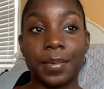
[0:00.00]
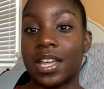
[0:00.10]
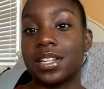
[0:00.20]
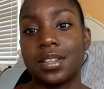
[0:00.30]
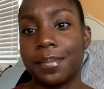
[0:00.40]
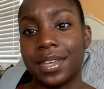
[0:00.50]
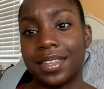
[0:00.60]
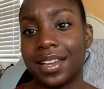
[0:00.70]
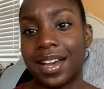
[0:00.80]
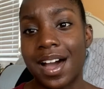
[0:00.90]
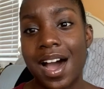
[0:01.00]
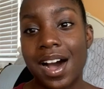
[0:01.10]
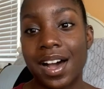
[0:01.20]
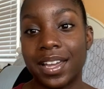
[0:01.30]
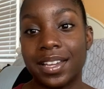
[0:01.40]
And that's something that
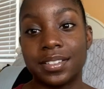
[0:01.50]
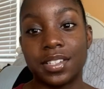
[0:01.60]
I